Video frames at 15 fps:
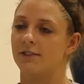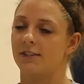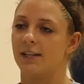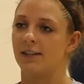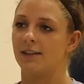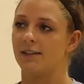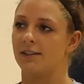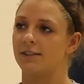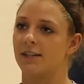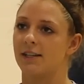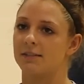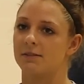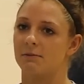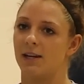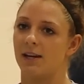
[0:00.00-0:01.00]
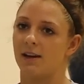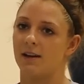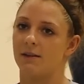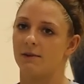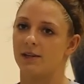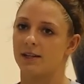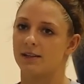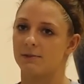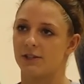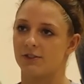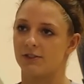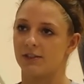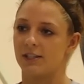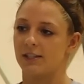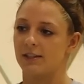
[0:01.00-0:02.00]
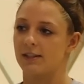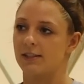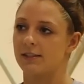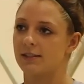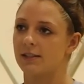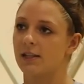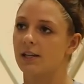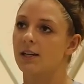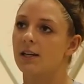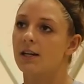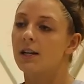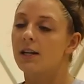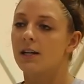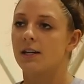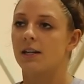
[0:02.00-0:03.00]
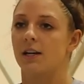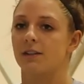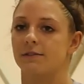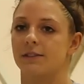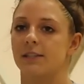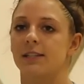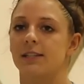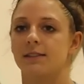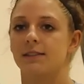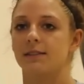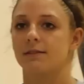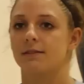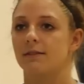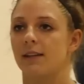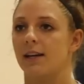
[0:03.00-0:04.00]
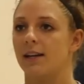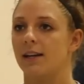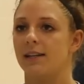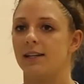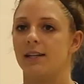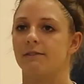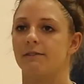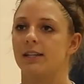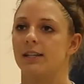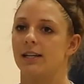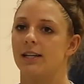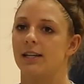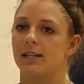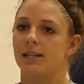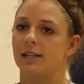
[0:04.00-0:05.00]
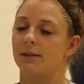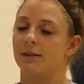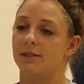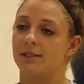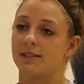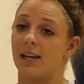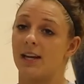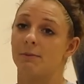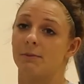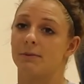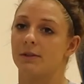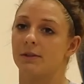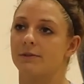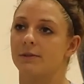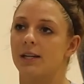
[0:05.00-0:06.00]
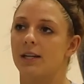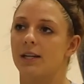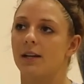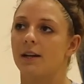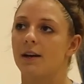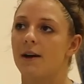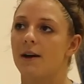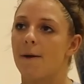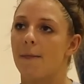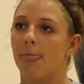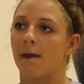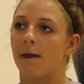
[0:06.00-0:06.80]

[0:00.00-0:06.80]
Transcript: You can't underestimate anyone, especially in this conference. At any given night, anyone's capable of winning.